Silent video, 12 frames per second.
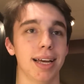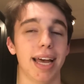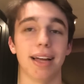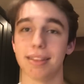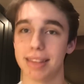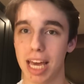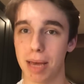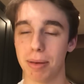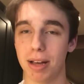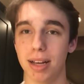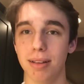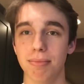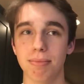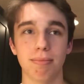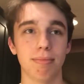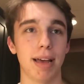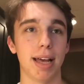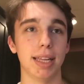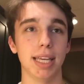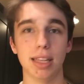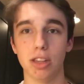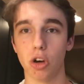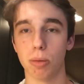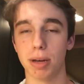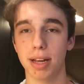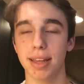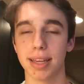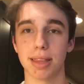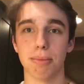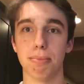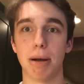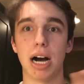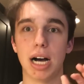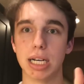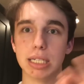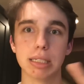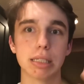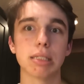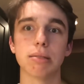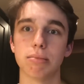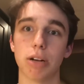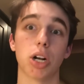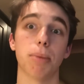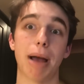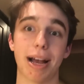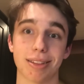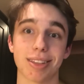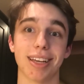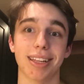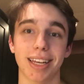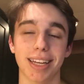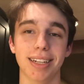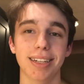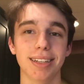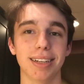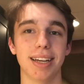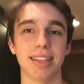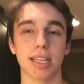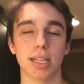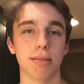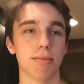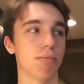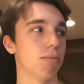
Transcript: el tema, el idioma, like the mas or masculine and the